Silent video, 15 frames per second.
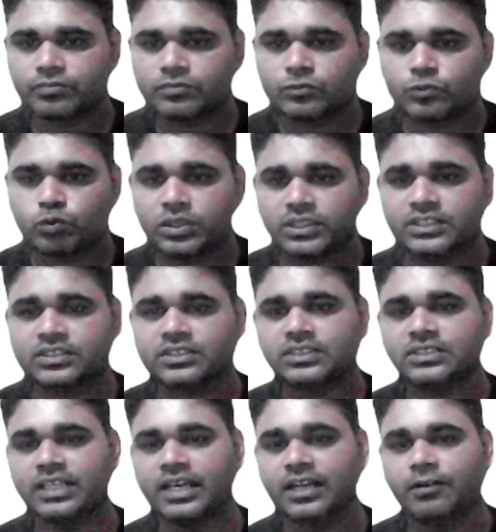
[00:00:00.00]
What is the
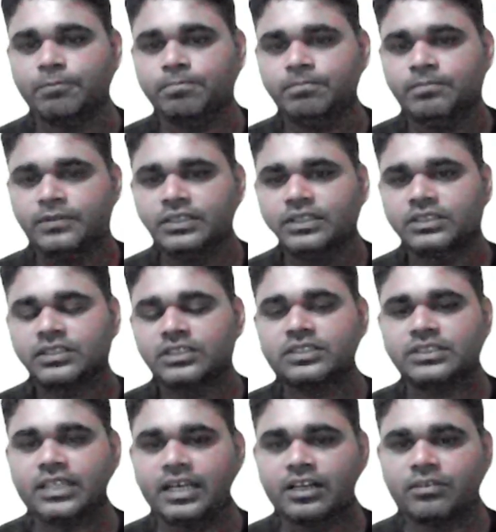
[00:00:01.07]
serum? The
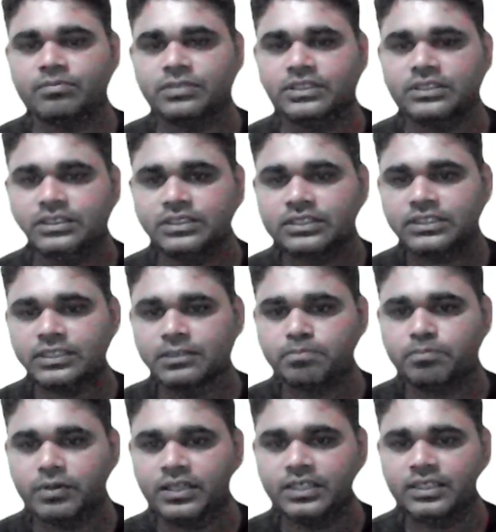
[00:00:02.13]
serum is
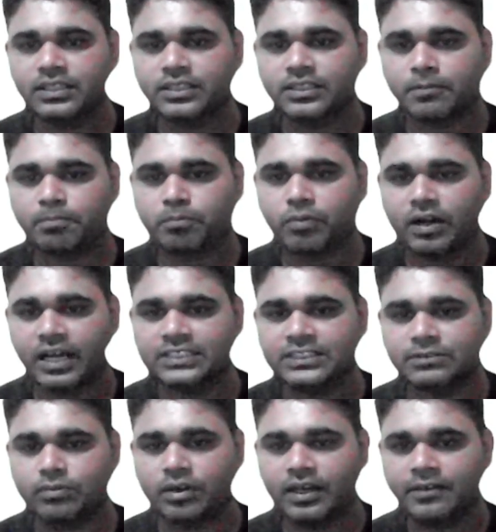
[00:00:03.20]
simply the
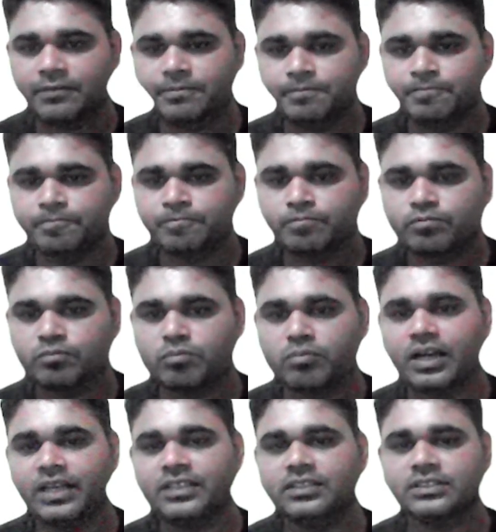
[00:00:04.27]
plasma
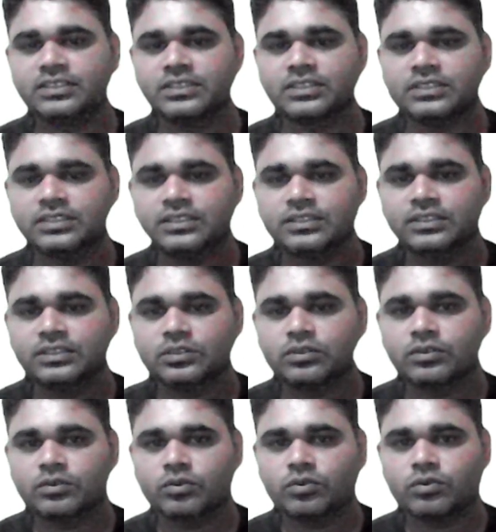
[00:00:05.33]
minus
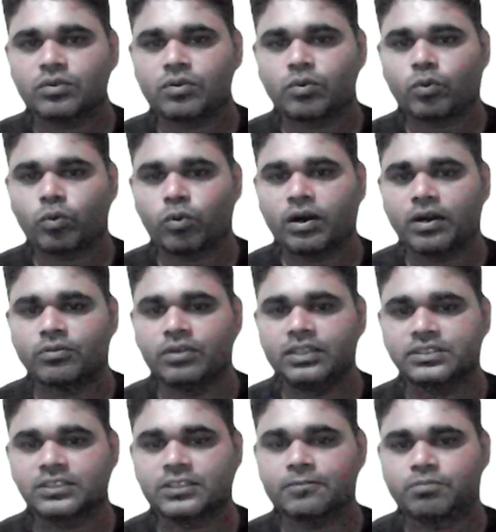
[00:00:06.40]

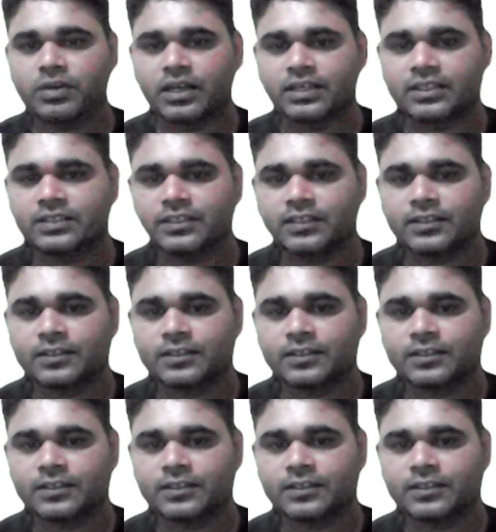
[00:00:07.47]
coagulation factor.